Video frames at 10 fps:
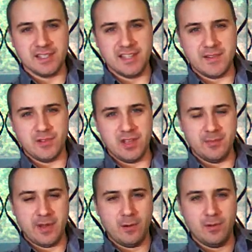It's not
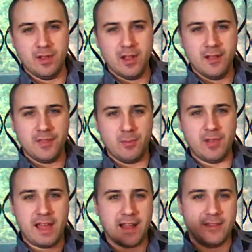really about the
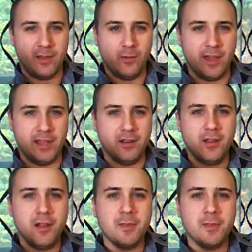black and the white.